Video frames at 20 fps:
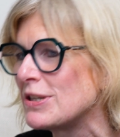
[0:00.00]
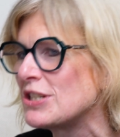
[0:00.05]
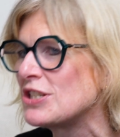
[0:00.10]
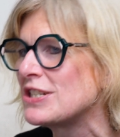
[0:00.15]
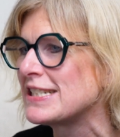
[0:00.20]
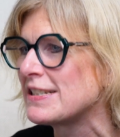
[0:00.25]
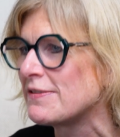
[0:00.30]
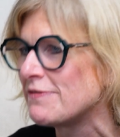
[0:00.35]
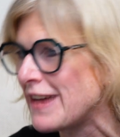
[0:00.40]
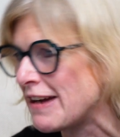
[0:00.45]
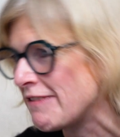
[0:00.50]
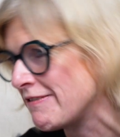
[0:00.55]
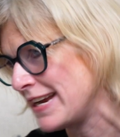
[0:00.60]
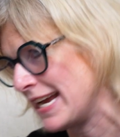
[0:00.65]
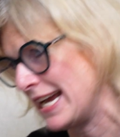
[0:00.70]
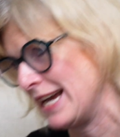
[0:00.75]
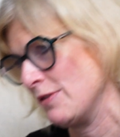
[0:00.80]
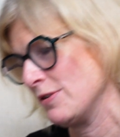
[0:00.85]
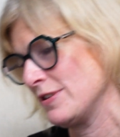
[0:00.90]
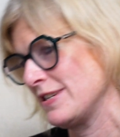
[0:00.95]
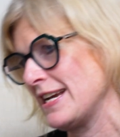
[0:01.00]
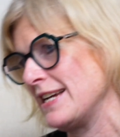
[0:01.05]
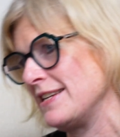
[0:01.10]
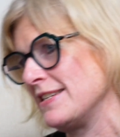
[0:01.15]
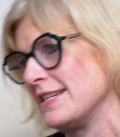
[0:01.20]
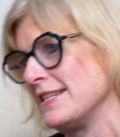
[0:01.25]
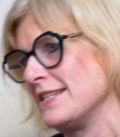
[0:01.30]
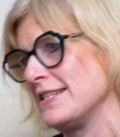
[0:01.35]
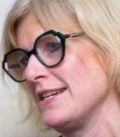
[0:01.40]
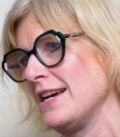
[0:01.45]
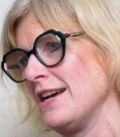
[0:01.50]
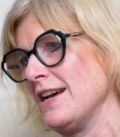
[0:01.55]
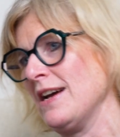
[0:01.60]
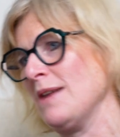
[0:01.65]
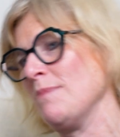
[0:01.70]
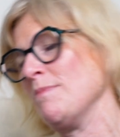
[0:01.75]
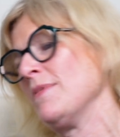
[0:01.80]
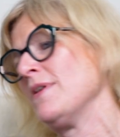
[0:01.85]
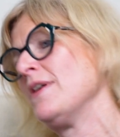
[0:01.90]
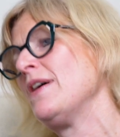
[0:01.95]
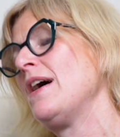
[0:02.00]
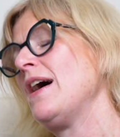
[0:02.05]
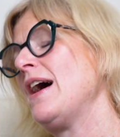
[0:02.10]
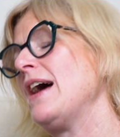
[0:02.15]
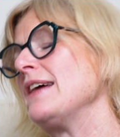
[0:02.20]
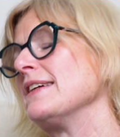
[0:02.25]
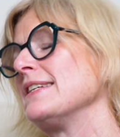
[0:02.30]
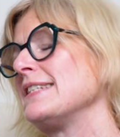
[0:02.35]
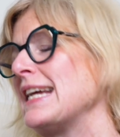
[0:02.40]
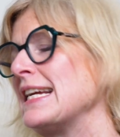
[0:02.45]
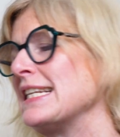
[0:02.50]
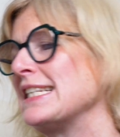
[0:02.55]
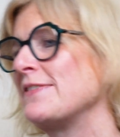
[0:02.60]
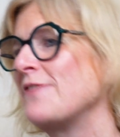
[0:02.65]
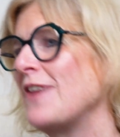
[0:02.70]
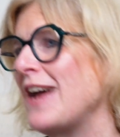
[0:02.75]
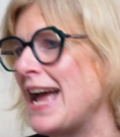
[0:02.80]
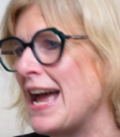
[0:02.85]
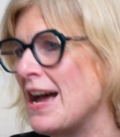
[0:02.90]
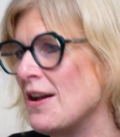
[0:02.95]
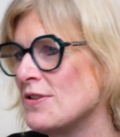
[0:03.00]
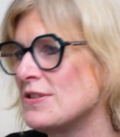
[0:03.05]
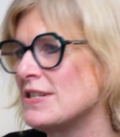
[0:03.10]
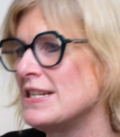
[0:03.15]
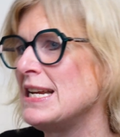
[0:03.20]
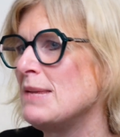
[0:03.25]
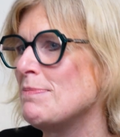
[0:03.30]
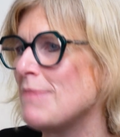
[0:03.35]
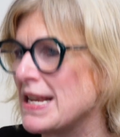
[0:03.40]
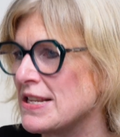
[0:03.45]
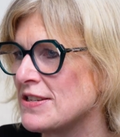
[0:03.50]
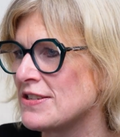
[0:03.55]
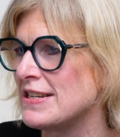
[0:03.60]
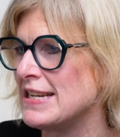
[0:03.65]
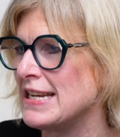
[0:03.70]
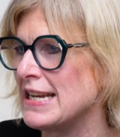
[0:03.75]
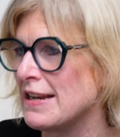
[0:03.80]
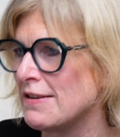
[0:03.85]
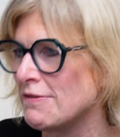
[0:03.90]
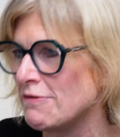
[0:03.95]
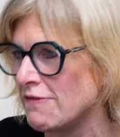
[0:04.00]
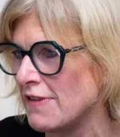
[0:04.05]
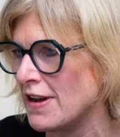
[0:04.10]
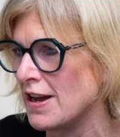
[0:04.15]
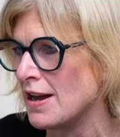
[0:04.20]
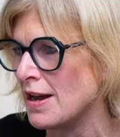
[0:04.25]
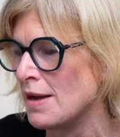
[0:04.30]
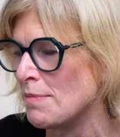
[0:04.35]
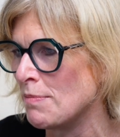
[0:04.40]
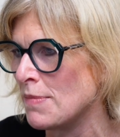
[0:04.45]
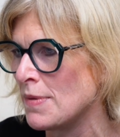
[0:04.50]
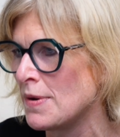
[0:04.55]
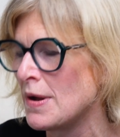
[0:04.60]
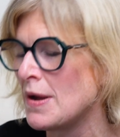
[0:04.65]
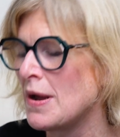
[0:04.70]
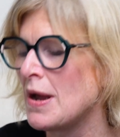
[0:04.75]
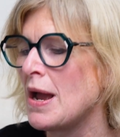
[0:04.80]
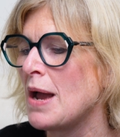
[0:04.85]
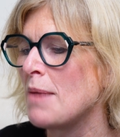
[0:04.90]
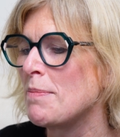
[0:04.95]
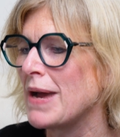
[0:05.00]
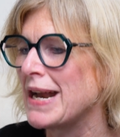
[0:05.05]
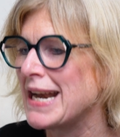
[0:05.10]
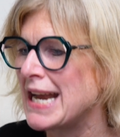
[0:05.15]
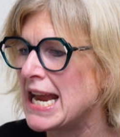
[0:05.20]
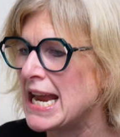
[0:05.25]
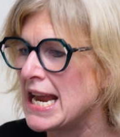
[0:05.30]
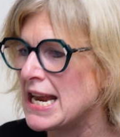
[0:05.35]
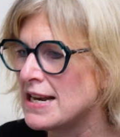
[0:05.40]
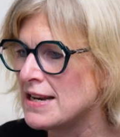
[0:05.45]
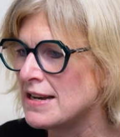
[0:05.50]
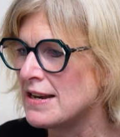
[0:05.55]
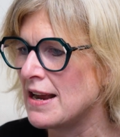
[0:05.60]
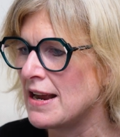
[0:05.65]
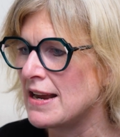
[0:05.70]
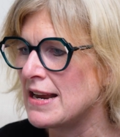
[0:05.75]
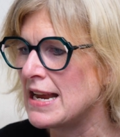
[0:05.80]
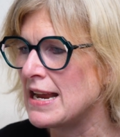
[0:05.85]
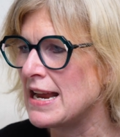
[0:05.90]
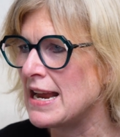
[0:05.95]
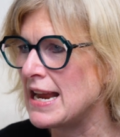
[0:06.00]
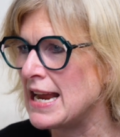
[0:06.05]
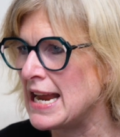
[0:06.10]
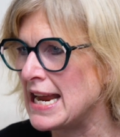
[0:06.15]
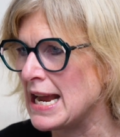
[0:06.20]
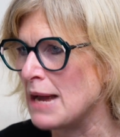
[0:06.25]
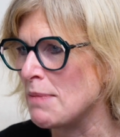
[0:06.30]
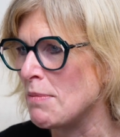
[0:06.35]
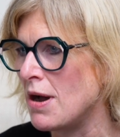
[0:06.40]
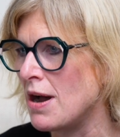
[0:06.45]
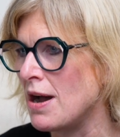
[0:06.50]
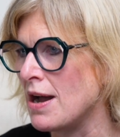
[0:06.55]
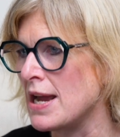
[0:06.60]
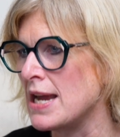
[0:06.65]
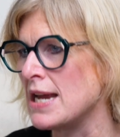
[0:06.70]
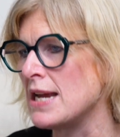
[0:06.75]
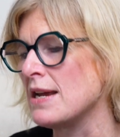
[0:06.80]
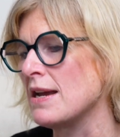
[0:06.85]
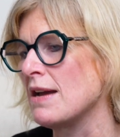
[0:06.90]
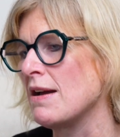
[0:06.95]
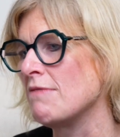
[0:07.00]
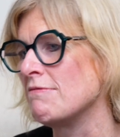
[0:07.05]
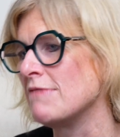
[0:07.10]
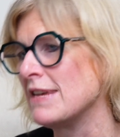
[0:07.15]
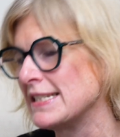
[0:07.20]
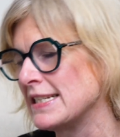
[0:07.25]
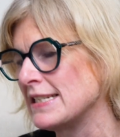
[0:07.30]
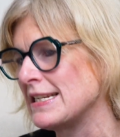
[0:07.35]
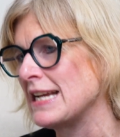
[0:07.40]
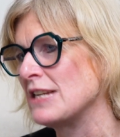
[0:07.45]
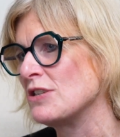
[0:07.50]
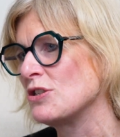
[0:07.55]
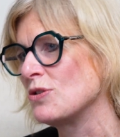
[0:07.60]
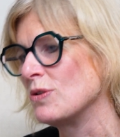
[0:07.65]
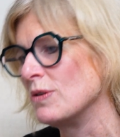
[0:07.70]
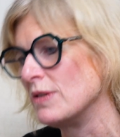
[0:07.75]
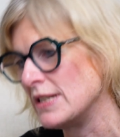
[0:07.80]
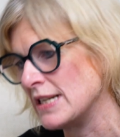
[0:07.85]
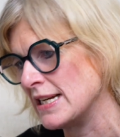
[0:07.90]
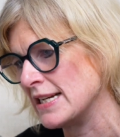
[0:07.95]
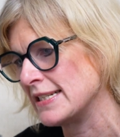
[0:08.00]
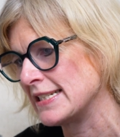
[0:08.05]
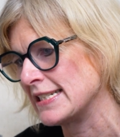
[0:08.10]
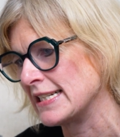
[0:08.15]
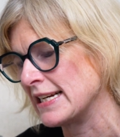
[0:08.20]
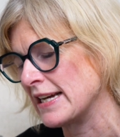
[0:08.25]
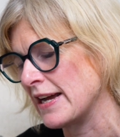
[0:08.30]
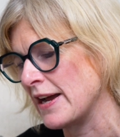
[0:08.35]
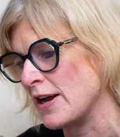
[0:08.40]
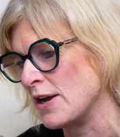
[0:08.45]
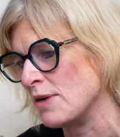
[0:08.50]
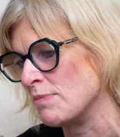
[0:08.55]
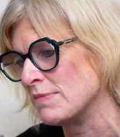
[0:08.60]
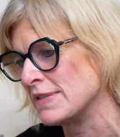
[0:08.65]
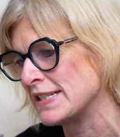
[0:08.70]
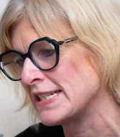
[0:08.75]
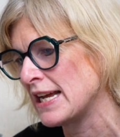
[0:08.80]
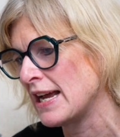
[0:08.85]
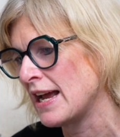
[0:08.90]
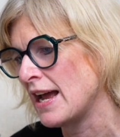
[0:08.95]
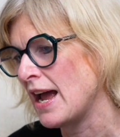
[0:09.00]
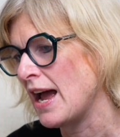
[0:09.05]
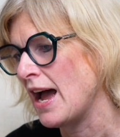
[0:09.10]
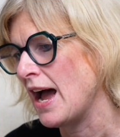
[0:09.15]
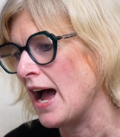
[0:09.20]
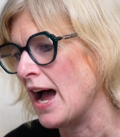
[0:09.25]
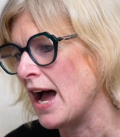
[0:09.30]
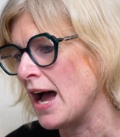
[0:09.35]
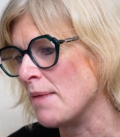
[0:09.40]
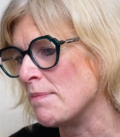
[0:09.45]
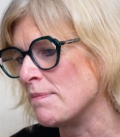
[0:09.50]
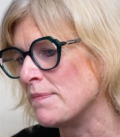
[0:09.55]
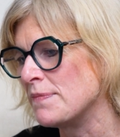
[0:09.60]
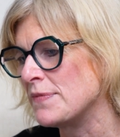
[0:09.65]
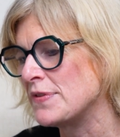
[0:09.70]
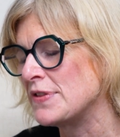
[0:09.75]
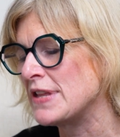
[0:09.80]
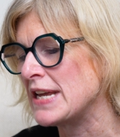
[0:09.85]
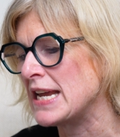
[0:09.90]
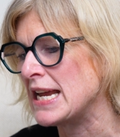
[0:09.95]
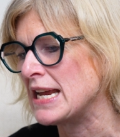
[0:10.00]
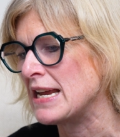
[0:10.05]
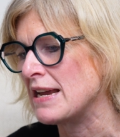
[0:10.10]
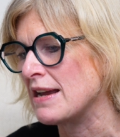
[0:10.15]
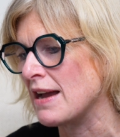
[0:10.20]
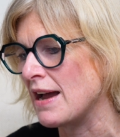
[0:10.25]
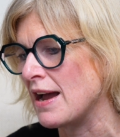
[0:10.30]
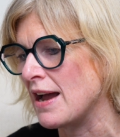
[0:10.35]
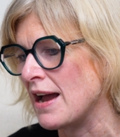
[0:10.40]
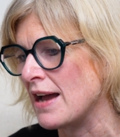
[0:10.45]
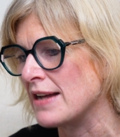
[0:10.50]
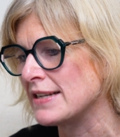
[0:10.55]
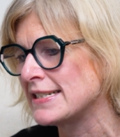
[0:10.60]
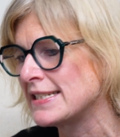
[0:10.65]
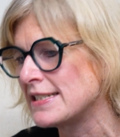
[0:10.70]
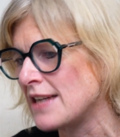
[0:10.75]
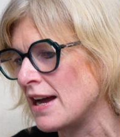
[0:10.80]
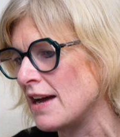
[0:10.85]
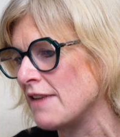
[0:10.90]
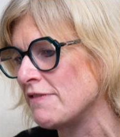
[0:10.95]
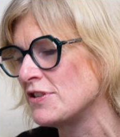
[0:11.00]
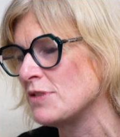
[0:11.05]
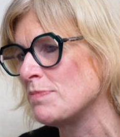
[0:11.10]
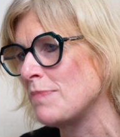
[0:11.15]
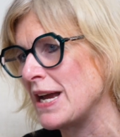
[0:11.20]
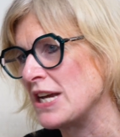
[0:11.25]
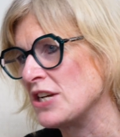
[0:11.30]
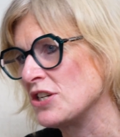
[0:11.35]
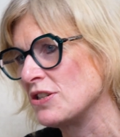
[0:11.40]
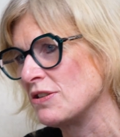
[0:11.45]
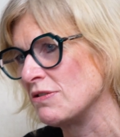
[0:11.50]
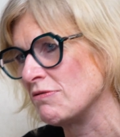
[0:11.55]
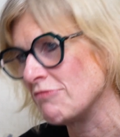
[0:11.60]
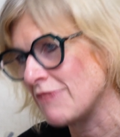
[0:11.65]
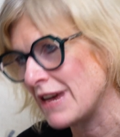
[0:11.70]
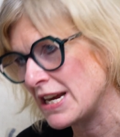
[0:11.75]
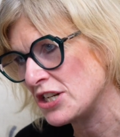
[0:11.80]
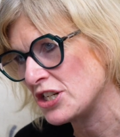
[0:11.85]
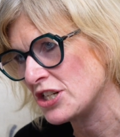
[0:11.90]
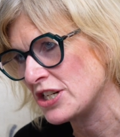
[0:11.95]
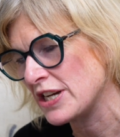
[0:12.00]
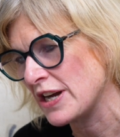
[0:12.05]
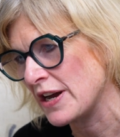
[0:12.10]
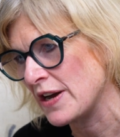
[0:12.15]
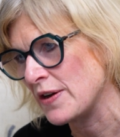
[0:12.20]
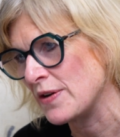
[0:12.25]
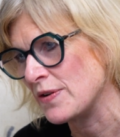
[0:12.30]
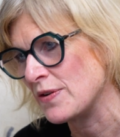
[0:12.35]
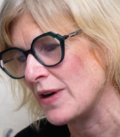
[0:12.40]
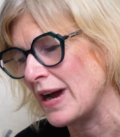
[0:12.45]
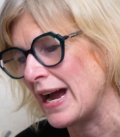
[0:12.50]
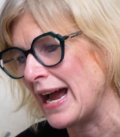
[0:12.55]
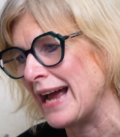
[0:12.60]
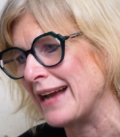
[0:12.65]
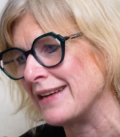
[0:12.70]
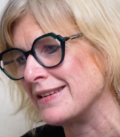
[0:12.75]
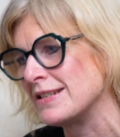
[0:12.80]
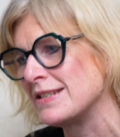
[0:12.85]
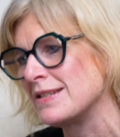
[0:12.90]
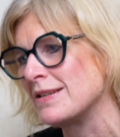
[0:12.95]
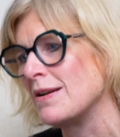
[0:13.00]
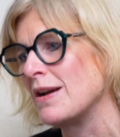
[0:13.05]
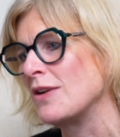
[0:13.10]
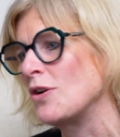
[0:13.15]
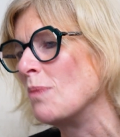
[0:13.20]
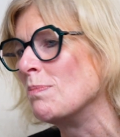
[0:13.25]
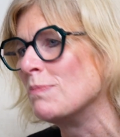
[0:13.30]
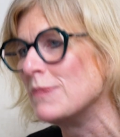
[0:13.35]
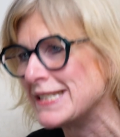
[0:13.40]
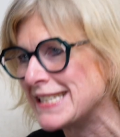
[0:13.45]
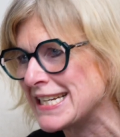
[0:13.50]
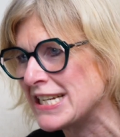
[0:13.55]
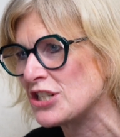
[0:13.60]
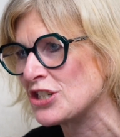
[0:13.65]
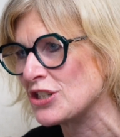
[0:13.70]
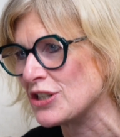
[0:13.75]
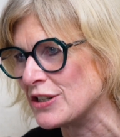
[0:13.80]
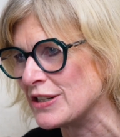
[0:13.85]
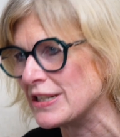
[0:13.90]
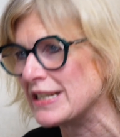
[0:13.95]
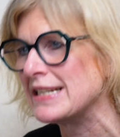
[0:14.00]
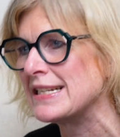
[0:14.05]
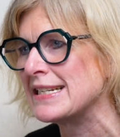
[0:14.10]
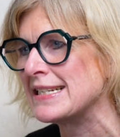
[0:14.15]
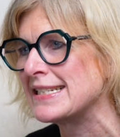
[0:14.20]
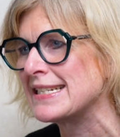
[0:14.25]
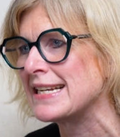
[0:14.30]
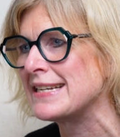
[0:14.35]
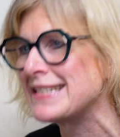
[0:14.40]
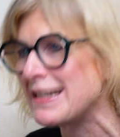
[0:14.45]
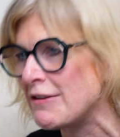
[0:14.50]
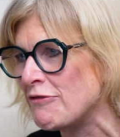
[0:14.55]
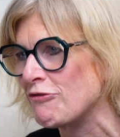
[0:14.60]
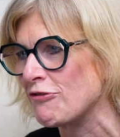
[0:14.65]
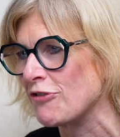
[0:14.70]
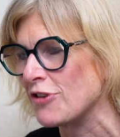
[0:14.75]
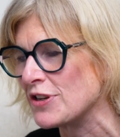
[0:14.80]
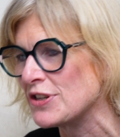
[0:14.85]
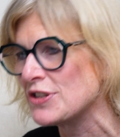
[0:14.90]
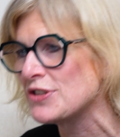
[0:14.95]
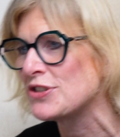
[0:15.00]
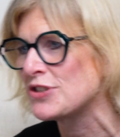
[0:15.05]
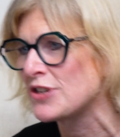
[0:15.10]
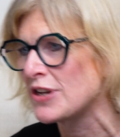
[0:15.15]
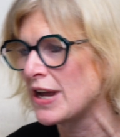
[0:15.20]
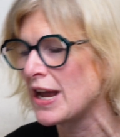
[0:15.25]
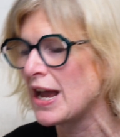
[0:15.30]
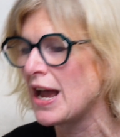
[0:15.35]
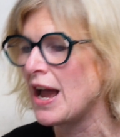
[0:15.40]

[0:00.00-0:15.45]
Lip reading: which is a very outdated term. It stands for elderly mentally infirm. But in EMI residential and nursing homes, the staff to patient ratio and composition is different